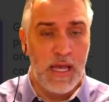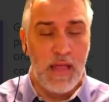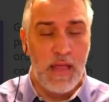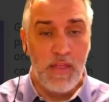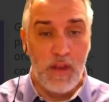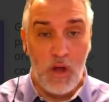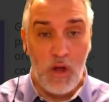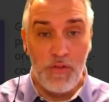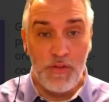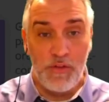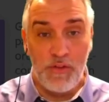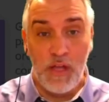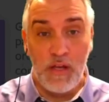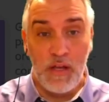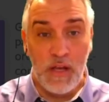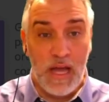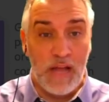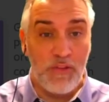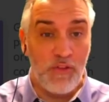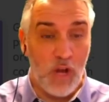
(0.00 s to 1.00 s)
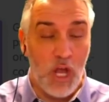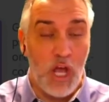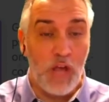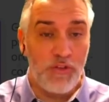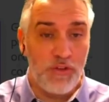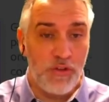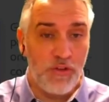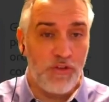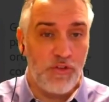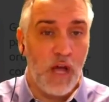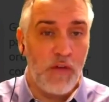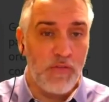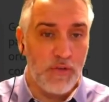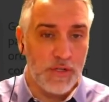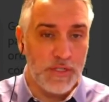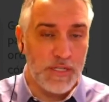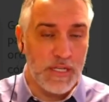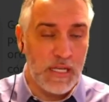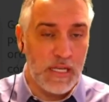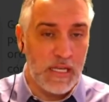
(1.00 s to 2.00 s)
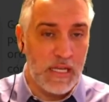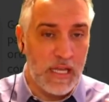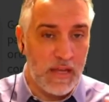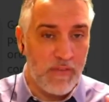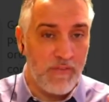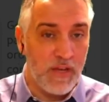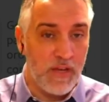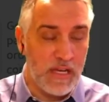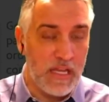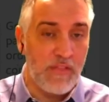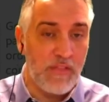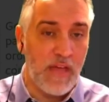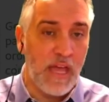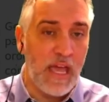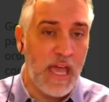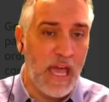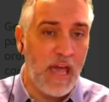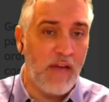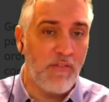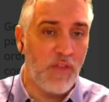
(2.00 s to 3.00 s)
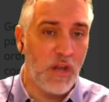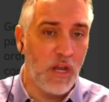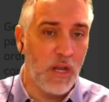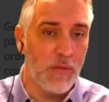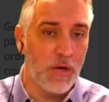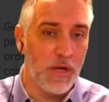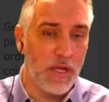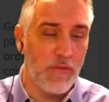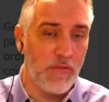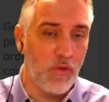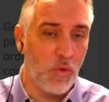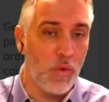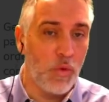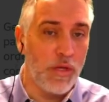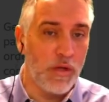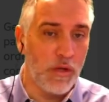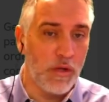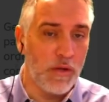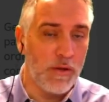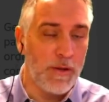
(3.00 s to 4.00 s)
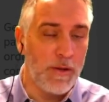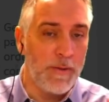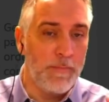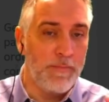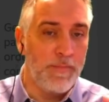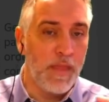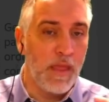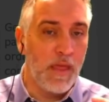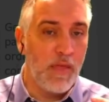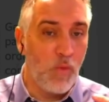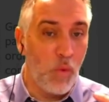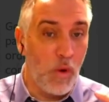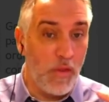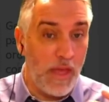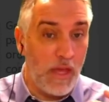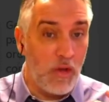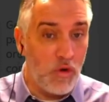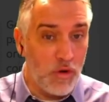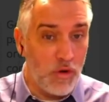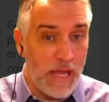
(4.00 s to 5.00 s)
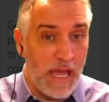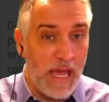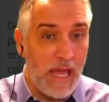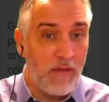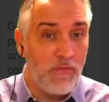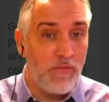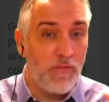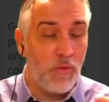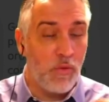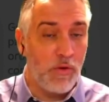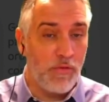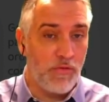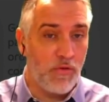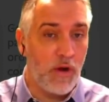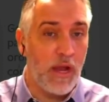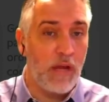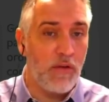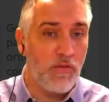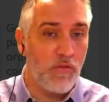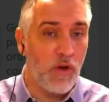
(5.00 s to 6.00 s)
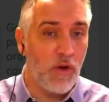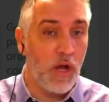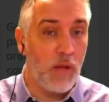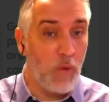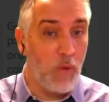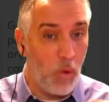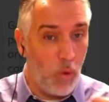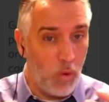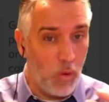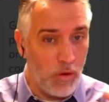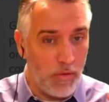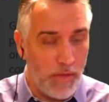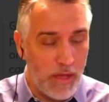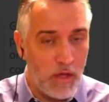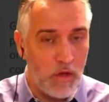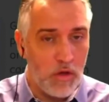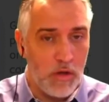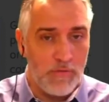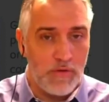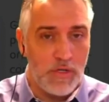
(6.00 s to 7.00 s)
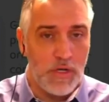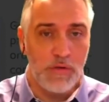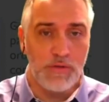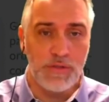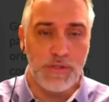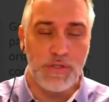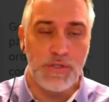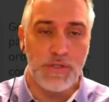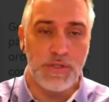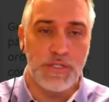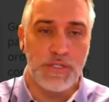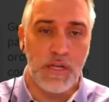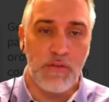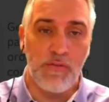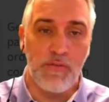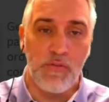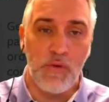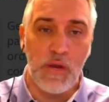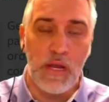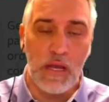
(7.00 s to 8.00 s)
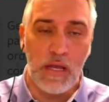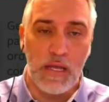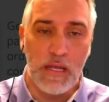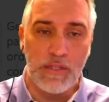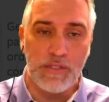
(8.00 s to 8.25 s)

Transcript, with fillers: then all of a sudden God's lost his sovereignty, if indeed they have the liberty of the will, where they could have refrained from or they could have chosen to sin freely.